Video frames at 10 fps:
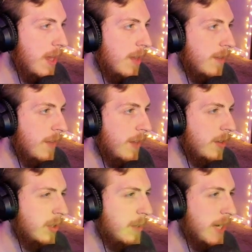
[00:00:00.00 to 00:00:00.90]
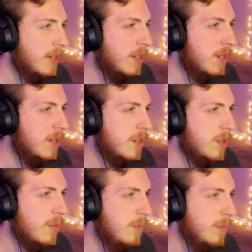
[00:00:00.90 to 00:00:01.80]
That'll only make
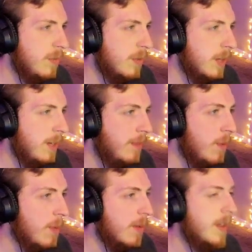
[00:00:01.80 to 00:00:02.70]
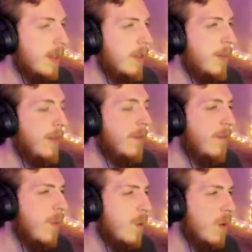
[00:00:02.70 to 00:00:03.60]
2, 3, 4. That'll only make
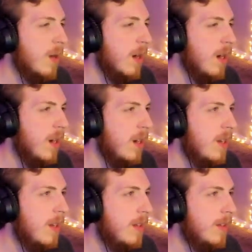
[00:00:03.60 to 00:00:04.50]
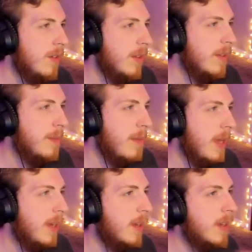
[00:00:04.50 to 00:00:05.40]
4. So let's
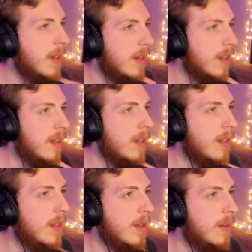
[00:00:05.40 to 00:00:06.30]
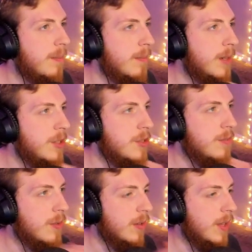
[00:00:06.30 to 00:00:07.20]
make a bunch
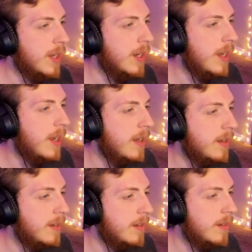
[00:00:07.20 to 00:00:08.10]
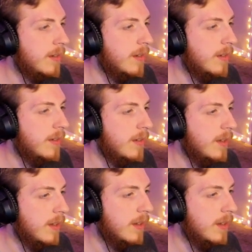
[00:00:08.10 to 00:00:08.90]
more than that. Let's see.